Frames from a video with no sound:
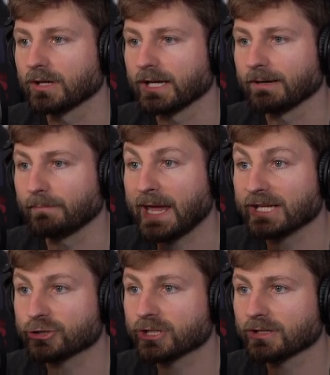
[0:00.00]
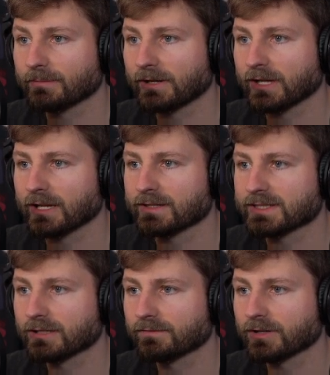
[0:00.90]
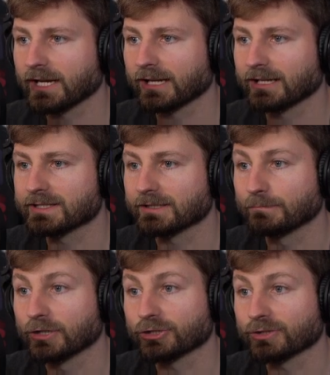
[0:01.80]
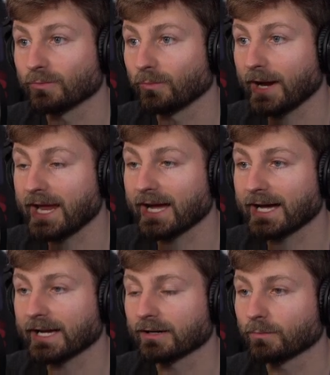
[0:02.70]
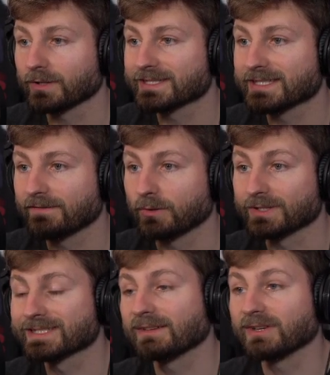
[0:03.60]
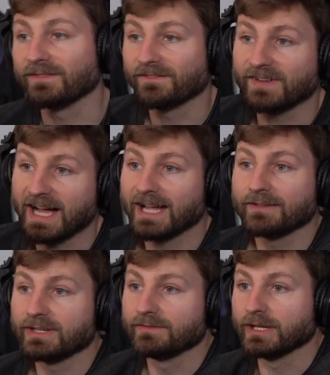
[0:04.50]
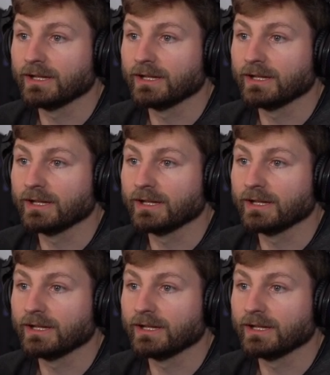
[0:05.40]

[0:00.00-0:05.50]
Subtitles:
patient about getting the silver, I could easily push way higher, 170, 175 even.